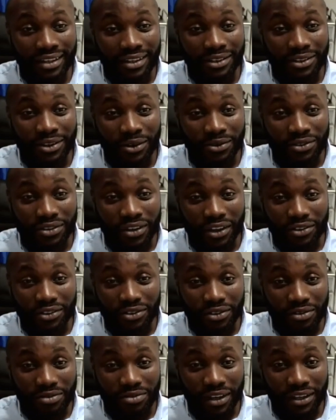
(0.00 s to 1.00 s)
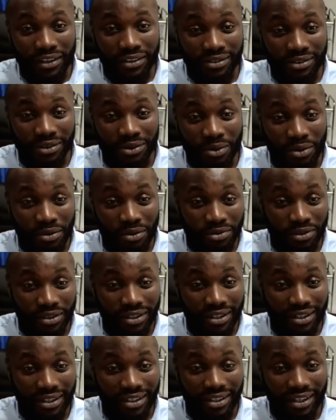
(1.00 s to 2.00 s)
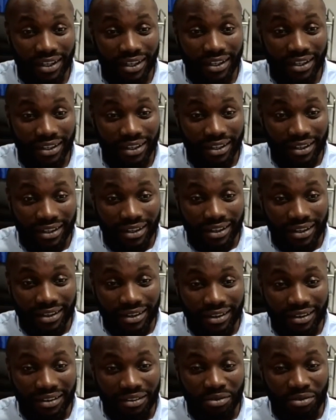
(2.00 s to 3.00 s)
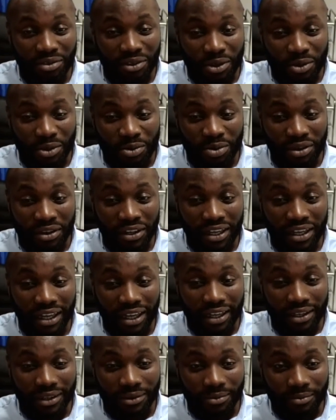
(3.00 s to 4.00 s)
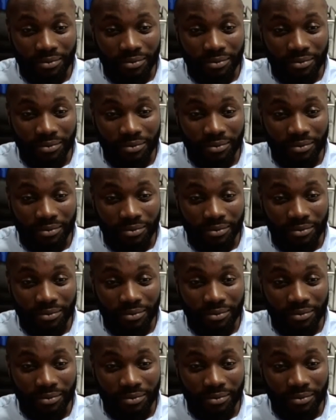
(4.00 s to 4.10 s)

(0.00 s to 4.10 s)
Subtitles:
don't touch your face too often, and hopefully you'll be okay.